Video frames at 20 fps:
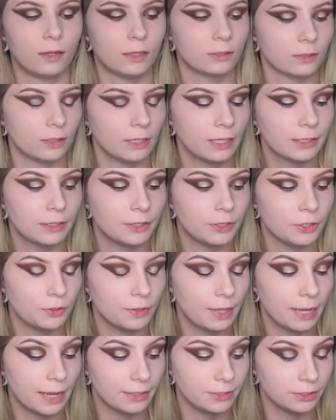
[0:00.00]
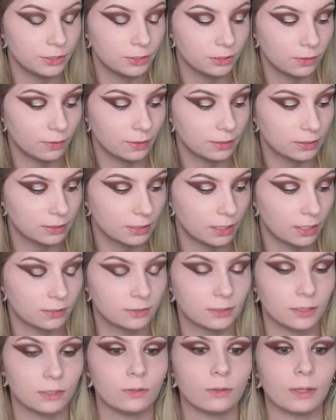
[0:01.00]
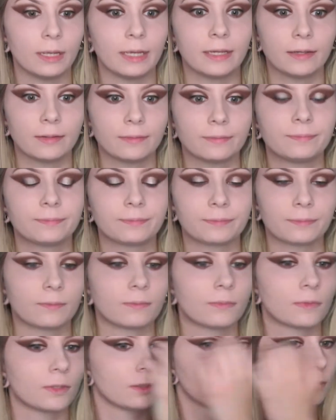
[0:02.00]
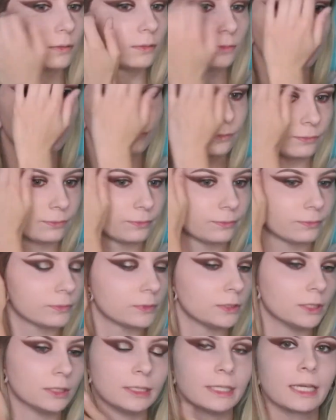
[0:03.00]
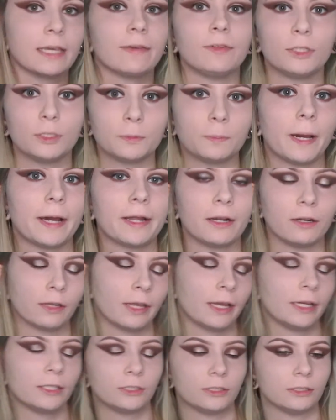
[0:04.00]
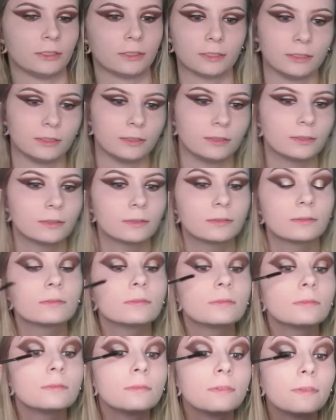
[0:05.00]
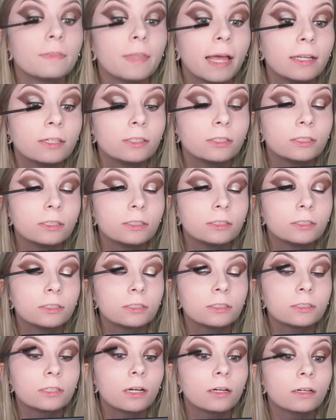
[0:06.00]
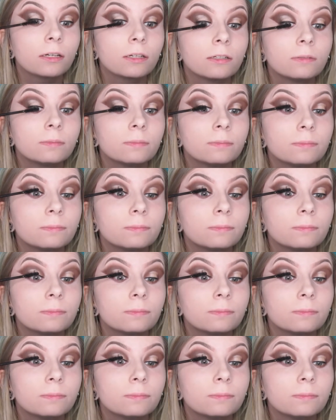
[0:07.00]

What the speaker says: So I like to do that just so it's not so, like, doesn't give you spider lashes, because that is just not good.